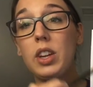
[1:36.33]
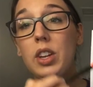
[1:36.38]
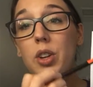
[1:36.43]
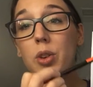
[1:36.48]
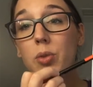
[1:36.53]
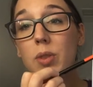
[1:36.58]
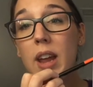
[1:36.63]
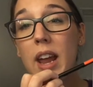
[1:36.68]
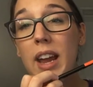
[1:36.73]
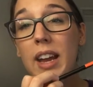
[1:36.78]

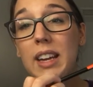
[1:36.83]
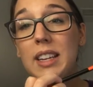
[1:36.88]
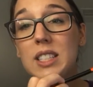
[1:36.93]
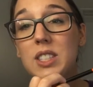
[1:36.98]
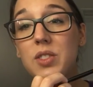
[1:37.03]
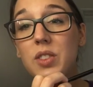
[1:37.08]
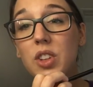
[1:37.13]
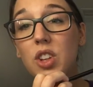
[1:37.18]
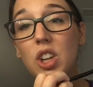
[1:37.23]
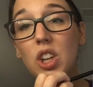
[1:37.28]
Unhei
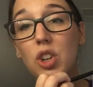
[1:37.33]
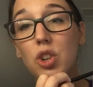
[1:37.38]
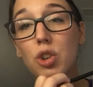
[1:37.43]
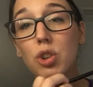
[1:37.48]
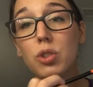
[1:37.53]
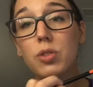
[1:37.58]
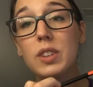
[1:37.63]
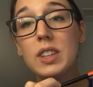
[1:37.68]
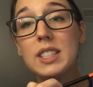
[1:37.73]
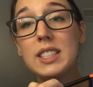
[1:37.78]
is feeling
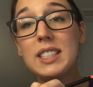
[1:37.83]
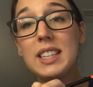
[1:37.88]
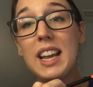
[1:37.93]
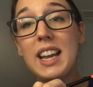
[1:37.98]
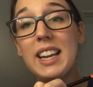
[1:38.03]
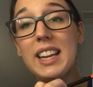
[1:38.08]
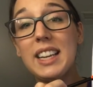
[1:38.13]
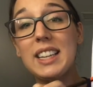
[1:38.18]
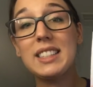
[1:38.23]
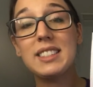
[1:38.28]
nervous
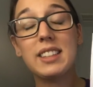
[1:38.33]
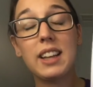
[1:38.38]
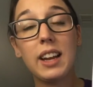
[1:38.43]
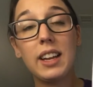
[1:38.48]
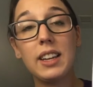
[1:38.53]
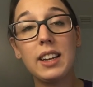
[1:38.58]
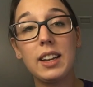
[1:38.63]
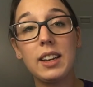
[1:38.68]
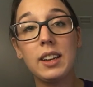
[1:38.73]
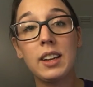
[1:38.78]
and
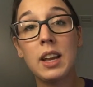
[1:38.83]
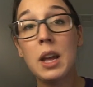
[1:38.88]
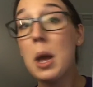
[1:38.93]
excited,